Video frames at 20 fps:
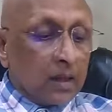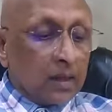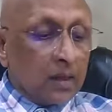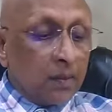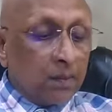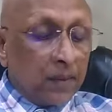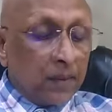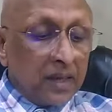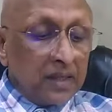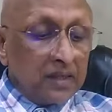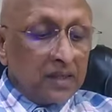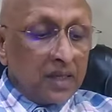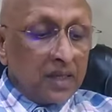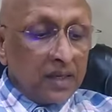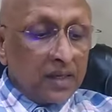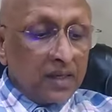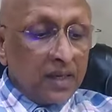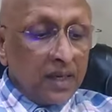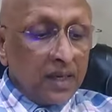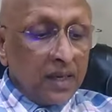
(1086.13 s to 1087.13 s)
The pains
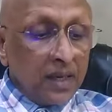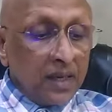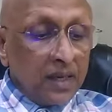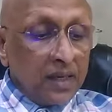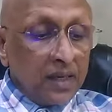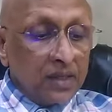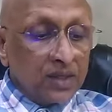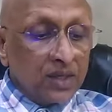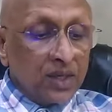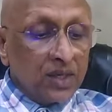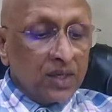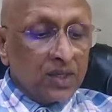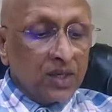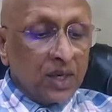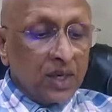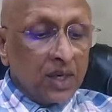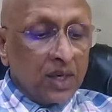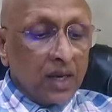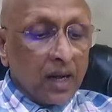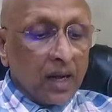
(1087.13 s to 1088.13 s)
are tearing,
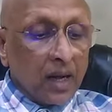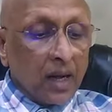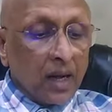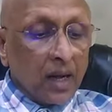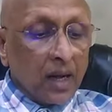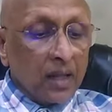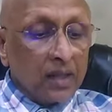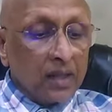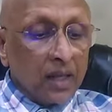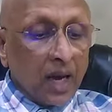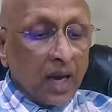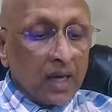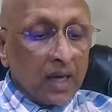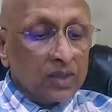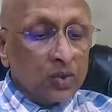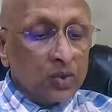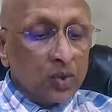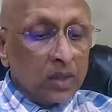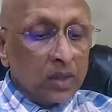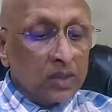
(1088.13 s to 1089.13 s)
stitching in the
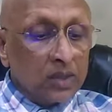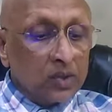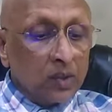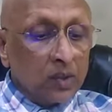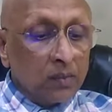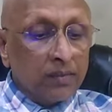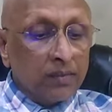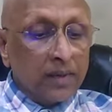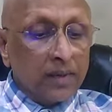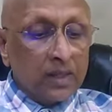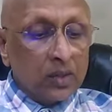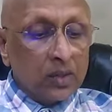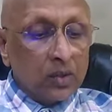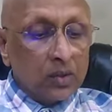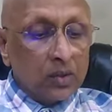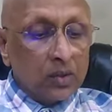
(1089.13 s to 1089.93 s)
large joints of big